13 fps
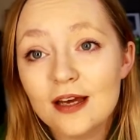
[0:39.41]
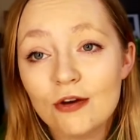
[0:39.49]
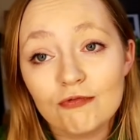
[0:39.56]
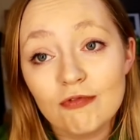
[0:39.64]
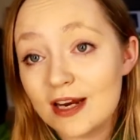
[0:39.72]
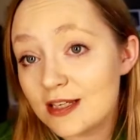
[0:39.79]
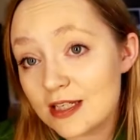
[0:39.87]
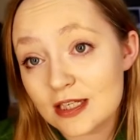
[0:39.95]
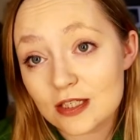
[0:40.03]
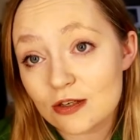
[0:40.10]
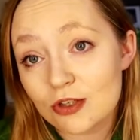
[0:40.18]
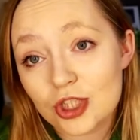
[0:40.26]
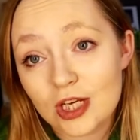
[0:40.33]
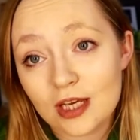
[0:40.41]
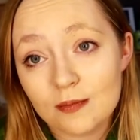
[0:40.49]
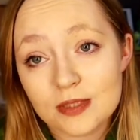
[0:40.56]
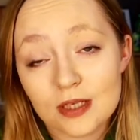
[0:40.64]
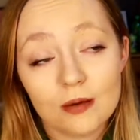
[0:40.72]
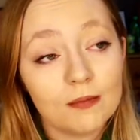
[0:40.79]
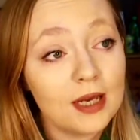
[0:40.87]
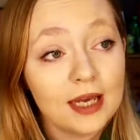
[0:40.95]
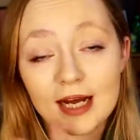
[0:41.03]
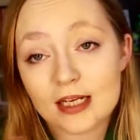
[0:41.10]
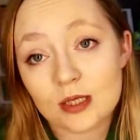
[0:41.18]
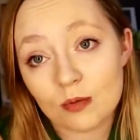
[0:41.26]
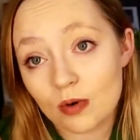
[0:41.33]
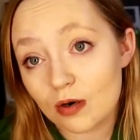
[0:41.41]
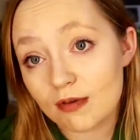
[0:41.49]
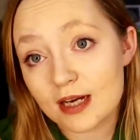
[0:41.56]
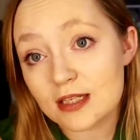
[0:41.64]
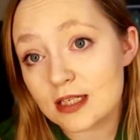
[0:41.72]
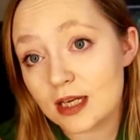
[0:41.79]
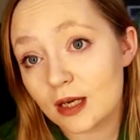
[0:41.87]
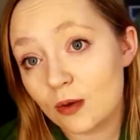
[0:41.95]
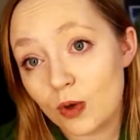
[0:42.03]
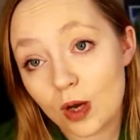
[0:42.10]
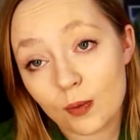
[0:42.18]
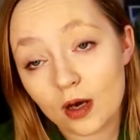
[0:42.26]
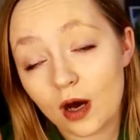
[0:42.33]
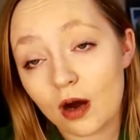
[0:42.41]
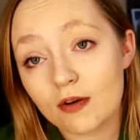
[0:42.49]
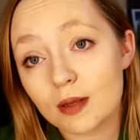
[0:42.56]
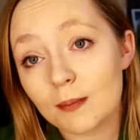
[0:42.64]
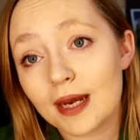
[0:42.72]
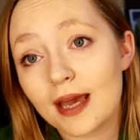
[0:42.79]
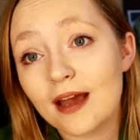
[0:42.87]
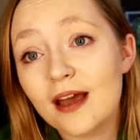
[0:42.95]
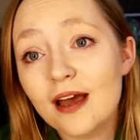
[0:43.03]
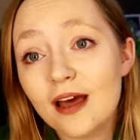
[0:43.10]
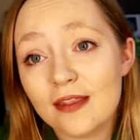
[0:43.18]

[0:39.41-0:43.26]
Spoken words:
Rent is not cheap, so me and Adam are renting where we are at the minute.